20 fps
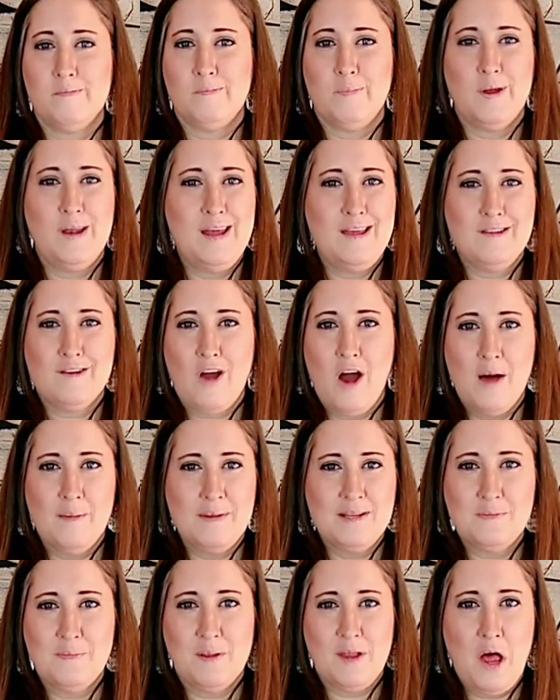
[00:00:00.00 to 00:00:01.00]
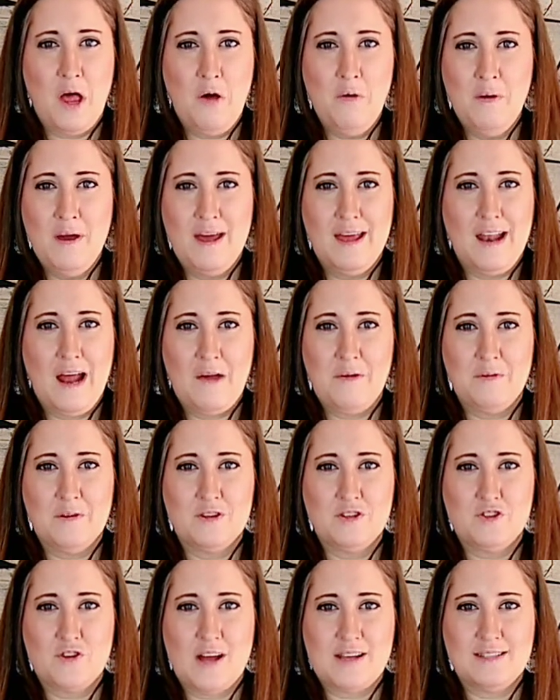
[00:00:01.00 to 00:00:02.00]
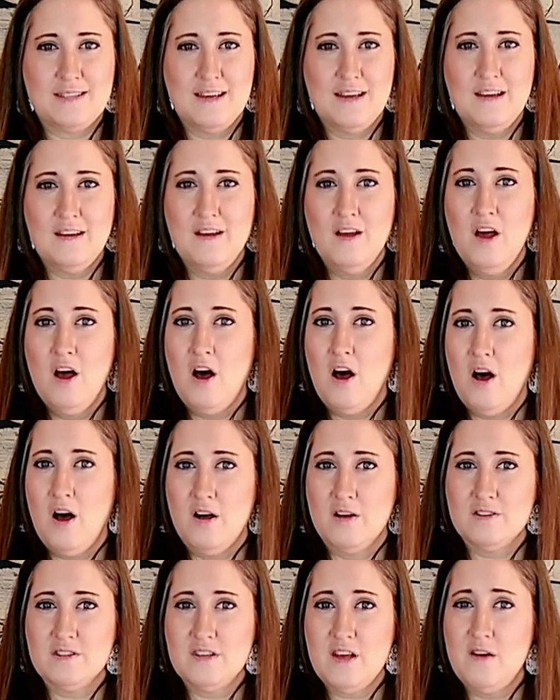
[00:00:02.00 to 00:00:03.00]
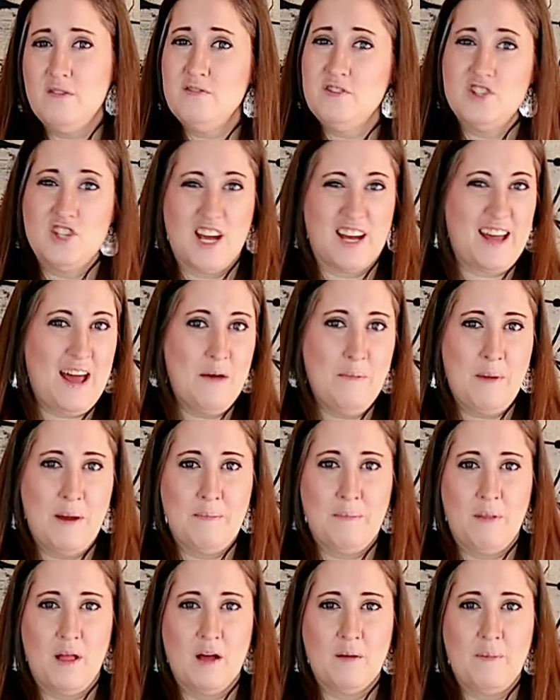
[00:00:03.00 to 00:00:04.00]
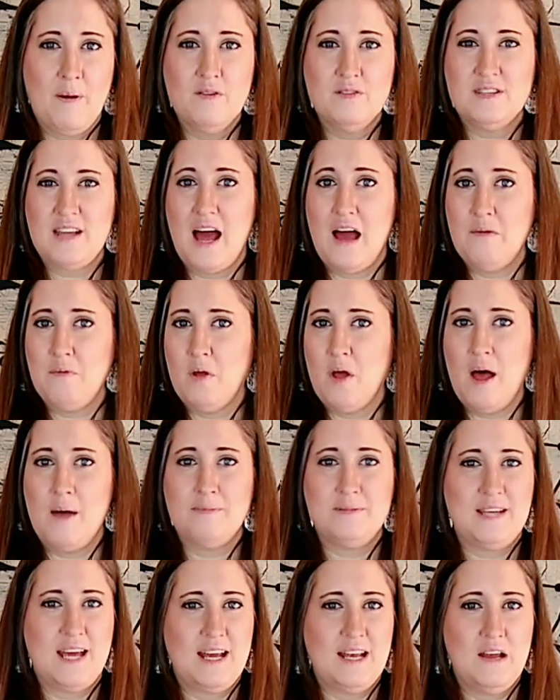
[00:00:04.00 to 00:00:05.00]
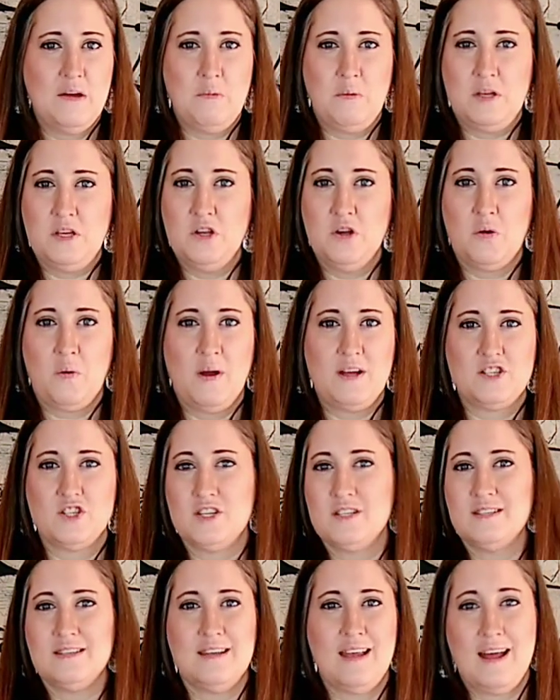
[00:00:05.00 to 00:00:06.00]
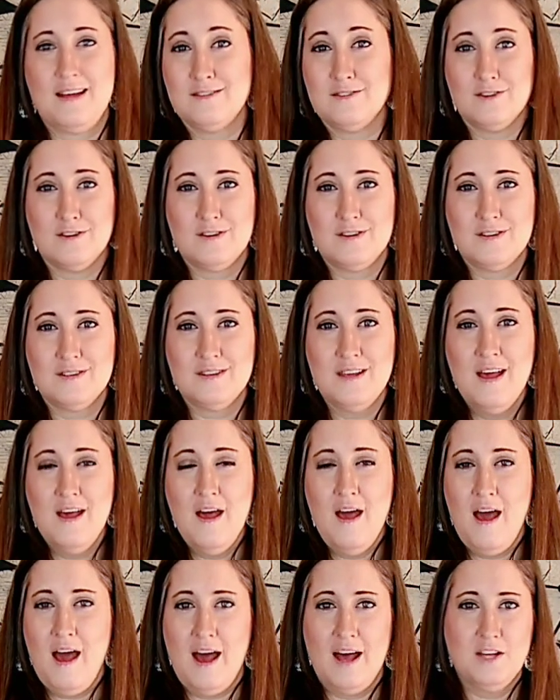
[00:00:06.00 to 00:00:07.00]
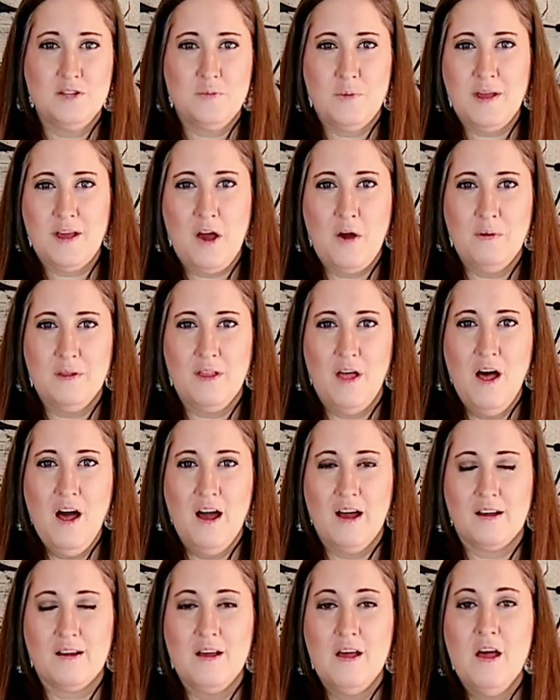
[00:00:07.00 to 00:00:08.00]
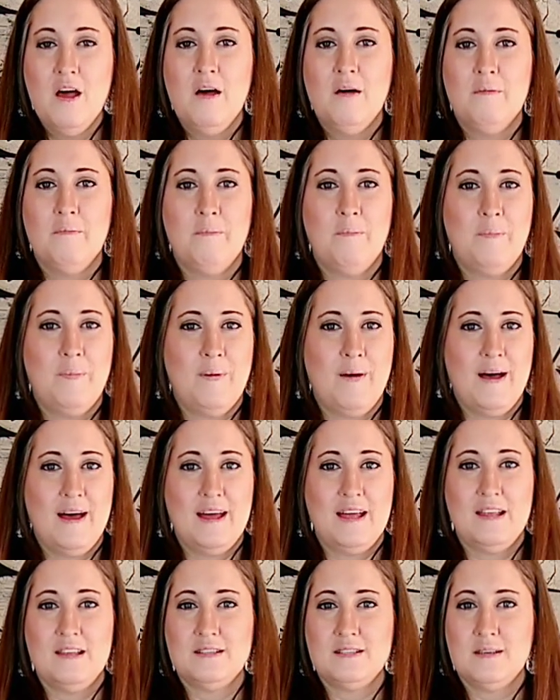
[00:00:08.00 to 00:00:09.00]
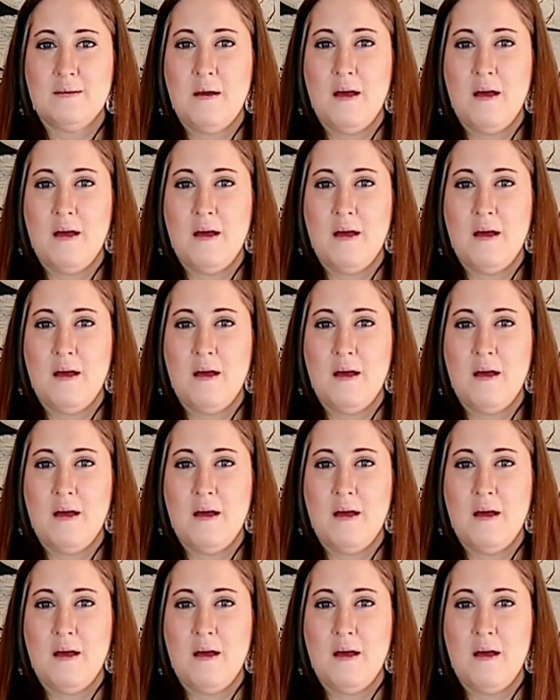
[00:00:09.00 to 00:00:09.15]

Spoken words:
put it in the comments below and I will address it. Also, check out my blog post. I will update it with new questions and answers as we go along. But